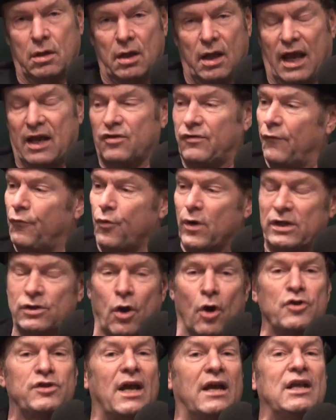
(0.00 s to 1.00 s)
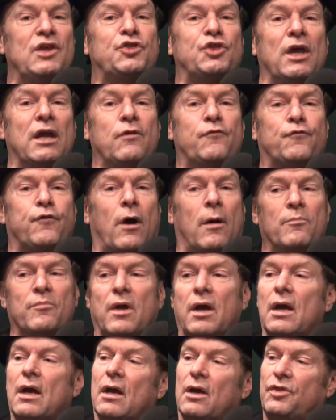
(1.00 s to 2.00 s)
if we learned anything
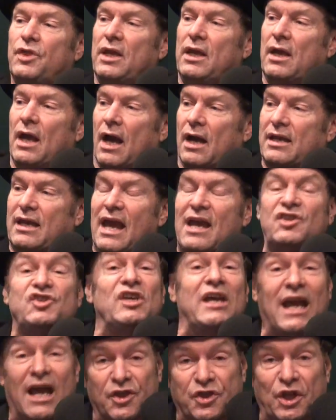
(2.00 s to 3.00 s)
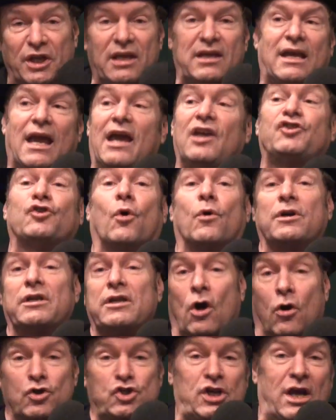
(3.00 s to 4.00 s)
from the Casey Anthony case or
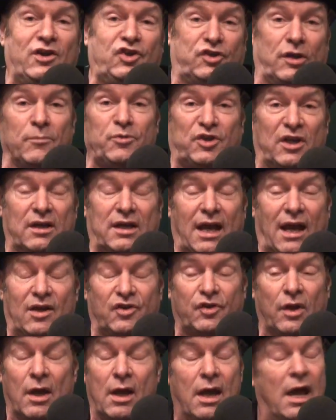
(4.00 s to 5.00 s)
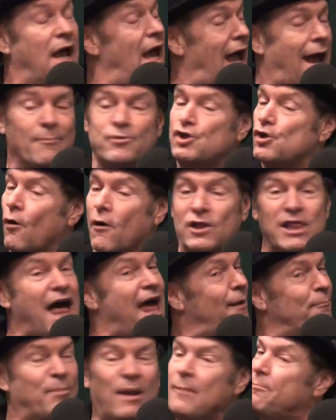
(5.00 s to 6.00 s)
the O.J. Simpson case, I'm sure a
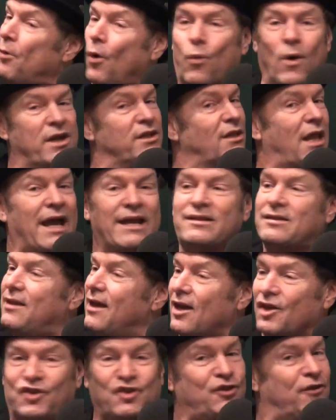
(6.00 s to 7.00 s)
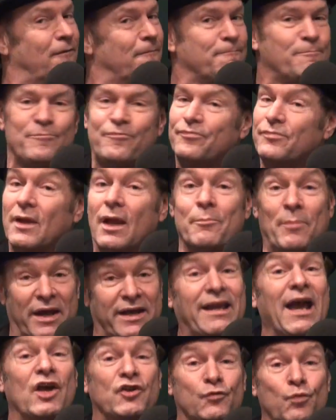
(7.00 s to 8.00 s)
lot of people went like this.
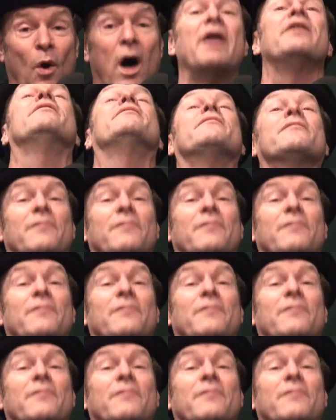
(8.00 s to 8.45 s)
But guess what?